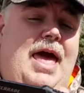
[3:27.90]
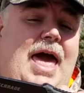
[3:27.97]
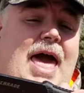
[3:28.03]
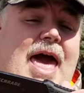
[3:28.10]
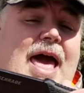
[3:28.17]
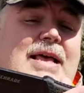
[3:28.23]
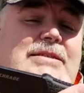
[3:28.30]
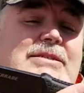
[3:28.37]

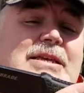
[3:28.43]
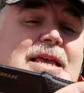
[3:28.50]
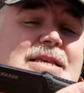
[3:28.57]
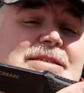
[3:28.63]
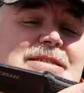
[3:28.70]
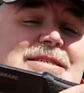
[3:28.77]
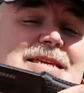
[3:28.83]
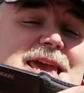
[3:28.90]

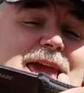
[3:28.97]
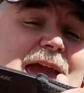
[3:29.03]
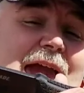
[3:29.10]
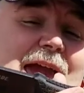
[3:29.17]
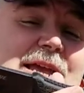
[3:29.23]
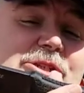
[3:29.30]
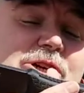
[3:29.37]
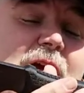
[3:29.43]

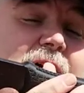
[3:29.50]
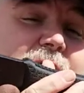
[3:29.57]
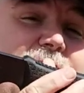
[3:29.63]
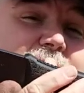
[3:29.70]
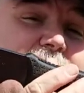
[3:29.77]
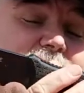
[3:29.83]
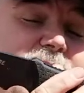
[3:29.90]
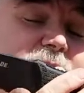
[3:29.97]

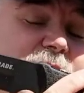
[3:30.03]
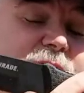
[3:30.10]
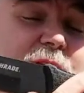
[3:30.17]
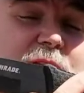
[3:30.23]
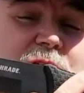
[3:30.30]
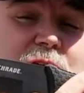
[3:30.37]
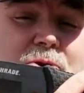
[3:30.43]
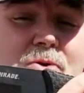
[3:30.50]

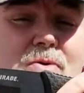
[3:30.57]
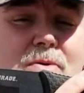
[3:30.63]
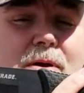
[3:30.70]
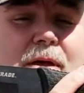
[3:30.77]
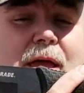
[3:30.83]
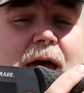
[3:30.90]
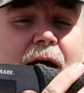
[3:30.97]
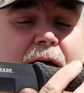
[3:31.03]
SCHF52.
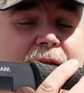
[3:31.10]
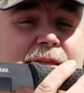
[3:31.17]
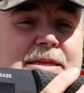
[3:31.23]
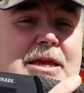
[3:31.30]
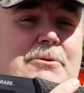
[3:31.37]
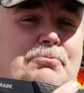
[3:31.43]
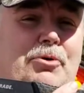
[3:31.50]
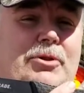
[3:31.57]
I
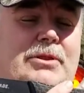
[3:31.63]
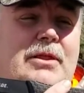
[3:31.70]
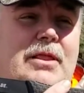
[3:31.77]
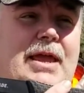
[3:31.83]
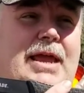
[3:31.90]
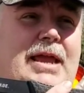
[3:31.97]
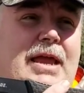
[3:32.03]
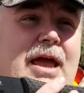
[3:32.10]
did put the
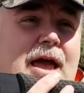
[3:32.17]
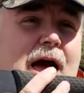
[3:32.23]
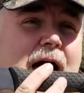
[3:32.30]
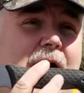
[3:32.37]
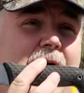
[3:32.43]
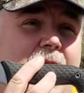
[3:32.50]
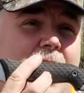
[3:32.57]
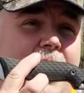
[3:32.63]
link
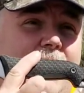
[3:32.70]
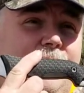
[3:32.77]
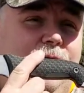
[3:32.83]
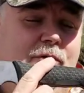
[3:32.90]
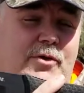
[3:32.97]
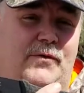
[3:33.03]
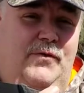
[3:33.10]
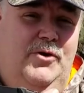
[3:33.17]

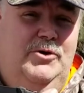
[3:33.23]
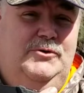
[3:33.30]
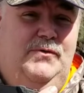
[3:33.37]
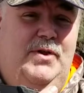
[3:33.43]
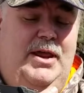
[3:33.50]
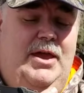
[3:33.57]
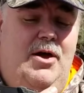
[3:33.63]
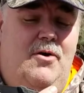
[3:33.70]
for the first
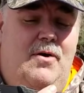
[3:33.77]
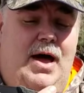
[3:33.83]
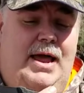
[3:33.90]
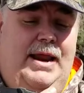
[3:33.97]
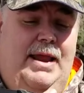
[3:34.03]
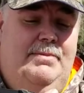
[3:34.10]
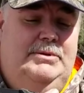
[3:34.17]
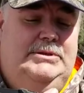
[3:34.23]
video on
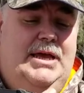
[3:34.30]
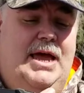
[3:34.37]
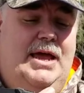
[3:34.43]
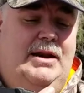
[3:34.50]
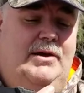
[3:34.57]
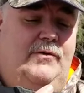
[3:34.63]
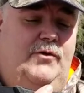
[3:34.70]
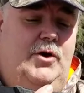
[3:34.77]
Amazon.
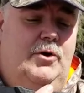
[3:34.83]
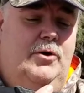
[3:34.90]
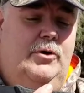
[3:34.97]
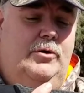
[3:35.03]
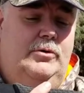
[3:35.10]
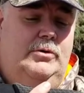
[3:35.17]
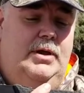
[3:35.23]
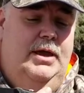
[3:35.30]
If
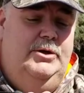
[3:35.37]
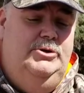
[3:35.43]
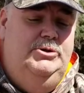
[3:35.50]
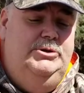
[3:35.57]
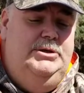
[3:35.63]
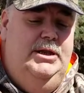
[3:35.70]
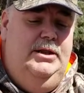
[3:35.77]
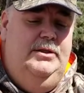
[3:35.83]
you're
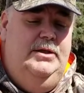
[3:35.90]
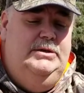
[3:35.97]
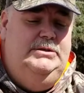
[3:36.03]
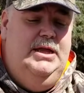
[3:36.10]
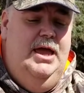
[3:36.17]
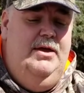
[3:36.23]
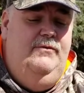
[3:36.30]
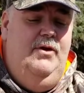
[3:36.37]
interested in this
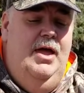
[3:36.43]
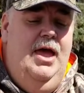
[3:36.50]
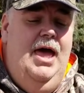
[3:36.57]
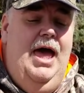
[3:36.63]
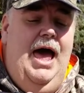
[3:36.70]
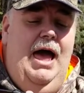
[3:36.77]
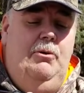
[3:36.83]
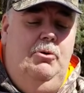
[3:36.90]
knife,
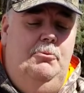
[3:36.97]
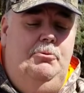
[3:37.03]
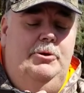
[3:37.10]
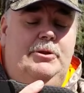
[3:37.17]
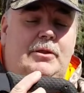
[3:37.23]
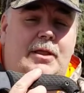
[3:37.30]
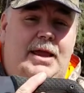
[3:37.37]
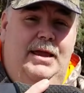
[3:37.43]
I will put
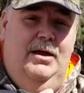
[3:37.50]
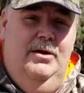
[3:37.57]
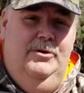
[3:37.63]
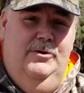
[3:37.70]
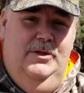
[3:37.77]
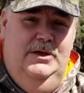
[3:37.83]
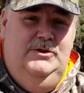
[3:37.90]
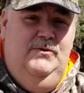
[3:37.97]
the link under
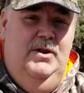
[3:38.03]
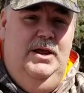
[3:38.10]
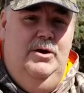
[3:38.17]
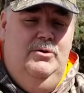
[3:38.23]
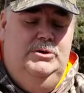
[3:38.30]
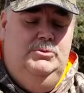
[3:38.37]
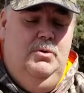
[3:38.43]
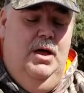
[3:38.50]
this
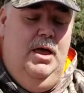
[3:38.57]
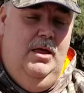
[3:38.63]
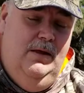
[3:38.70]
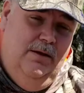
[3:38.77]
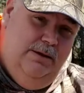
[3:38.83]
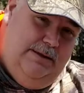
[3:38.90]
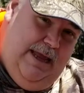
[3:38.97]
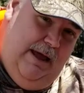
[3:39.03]
video as well
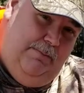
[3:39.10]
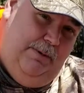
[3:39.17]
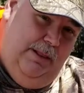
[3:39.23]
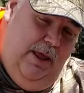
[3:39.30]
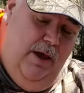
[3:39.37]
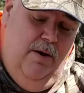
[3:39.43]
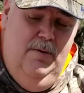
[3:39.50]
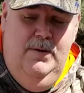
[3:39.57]
down
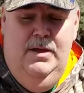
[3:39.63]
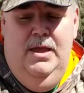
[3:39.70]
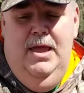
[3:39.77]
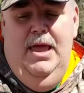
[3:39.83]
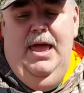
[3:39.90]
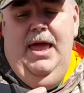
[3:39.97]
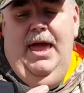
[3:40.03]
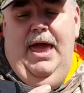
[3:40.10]
below.
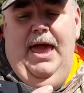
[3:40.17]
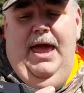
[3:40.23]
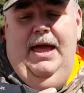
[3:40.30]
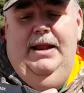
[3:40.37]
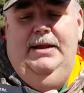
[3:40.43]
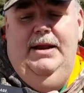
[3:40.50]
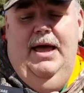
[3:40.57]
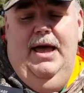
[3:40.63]
And